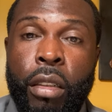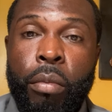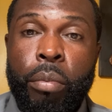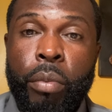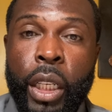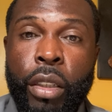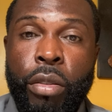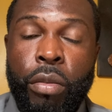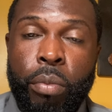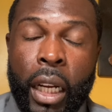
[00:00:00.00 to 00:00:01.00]

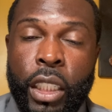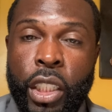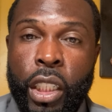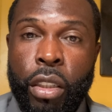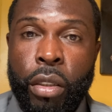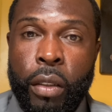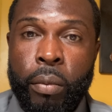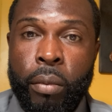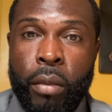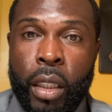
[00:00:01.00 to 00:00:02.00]
male, by gender,
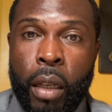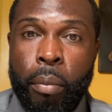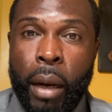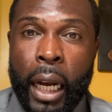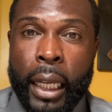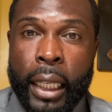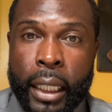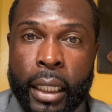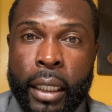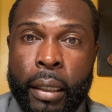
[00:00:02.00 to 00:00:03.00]
by
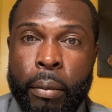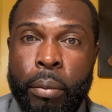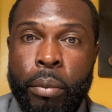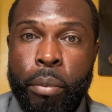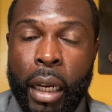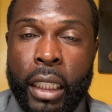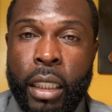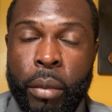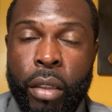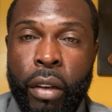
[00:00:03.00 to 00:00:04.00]
income, by
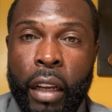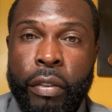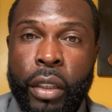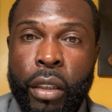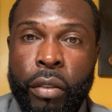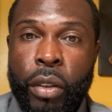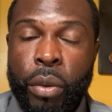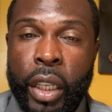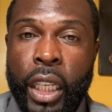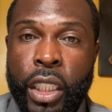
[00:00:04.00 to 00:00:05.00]
demographic of
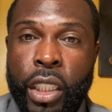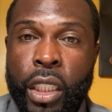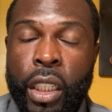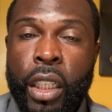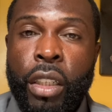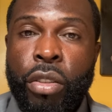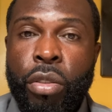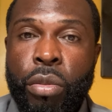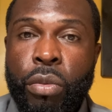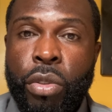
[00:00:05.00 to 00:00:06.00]
location.
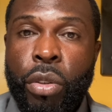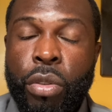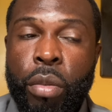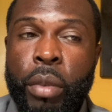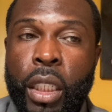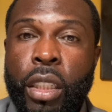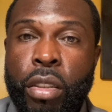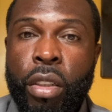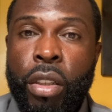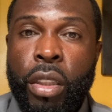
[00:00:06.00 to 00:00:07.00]
So social media
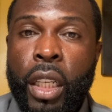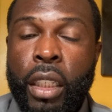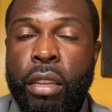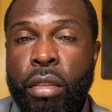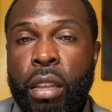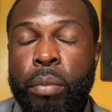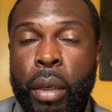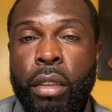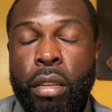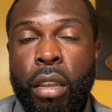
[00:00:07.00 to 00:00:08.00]
is a good thing because it
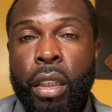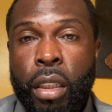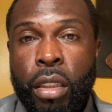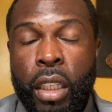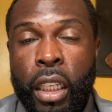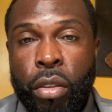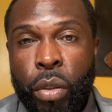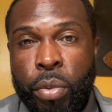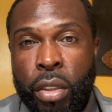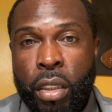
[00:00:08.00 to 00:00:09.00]
basically could take
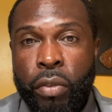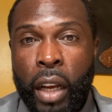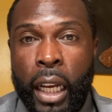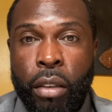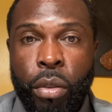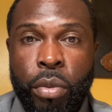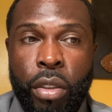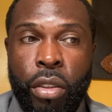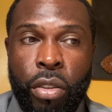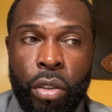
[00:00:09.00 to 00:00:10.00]
groups and divide groups
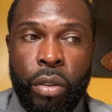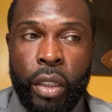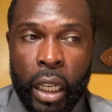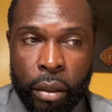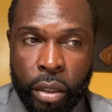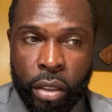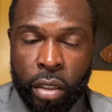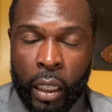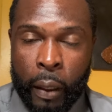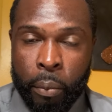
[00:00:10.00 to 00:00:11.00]
into certain areas.